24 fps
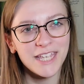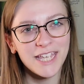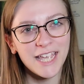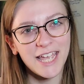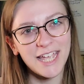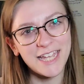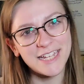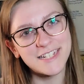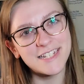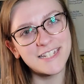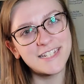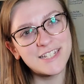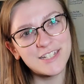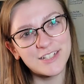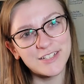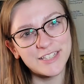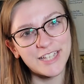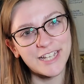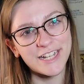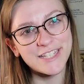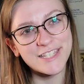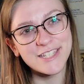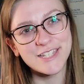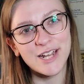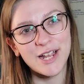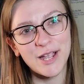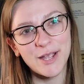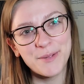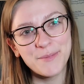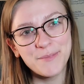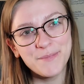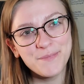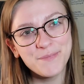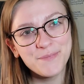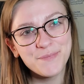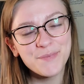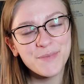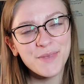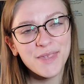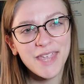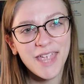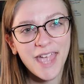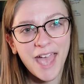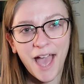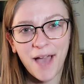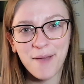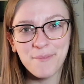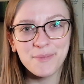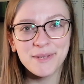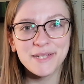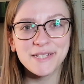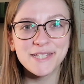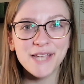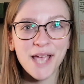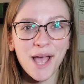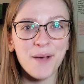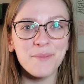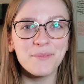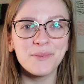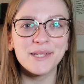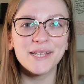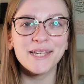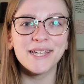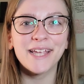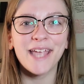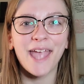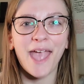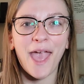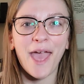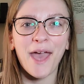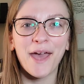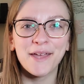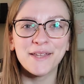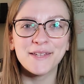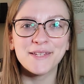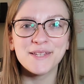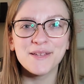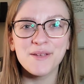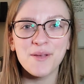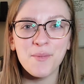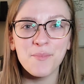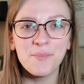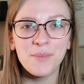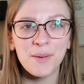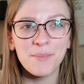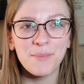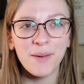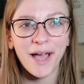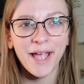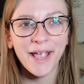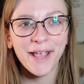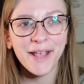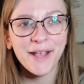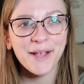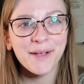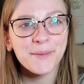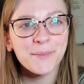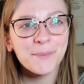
And until next time, happy dabbling and bye-bye.